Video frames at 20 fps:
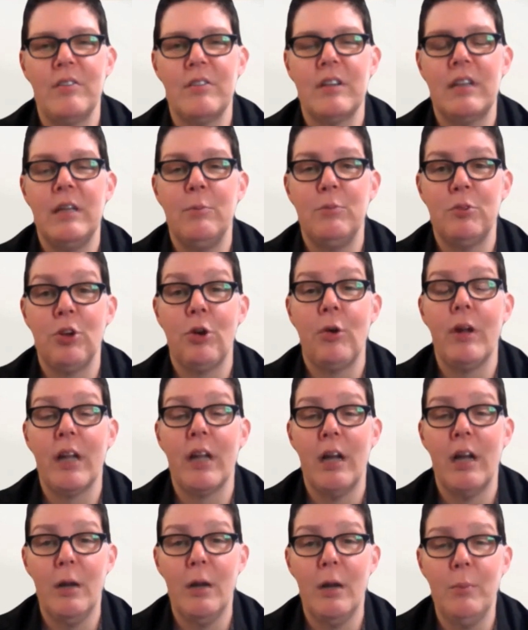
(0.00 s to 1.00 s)
to keep showing
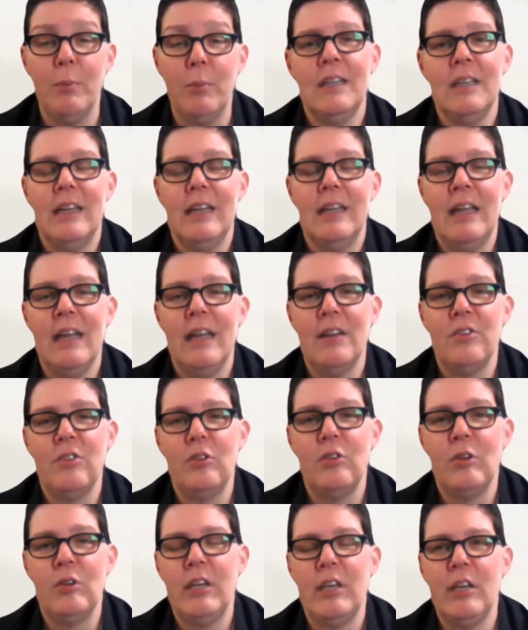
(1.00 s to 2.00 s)
up and
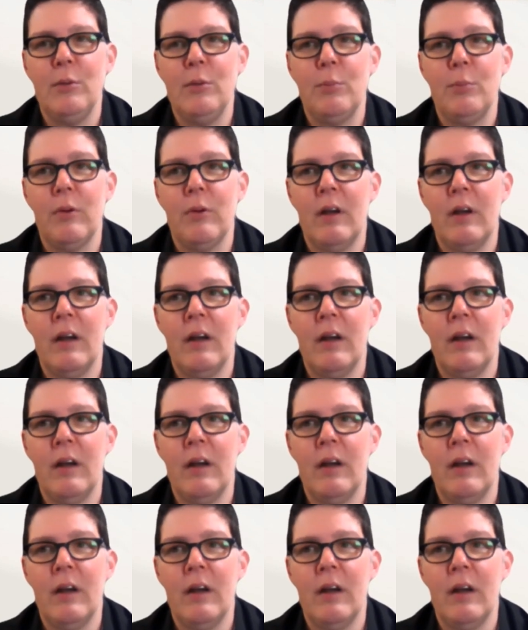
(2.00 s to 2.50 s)
to keep